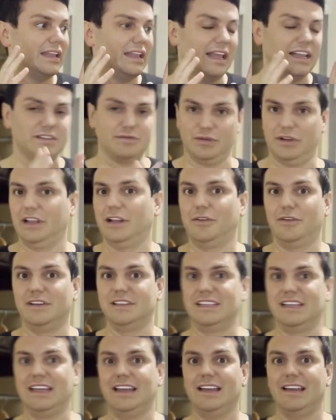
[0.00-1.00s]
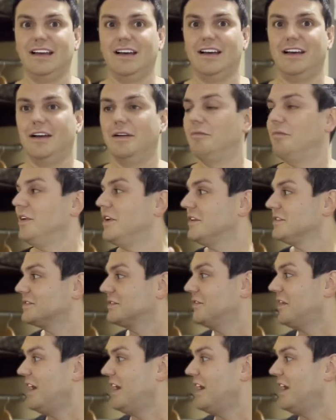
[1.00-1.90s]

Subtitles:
it's really noisy. We also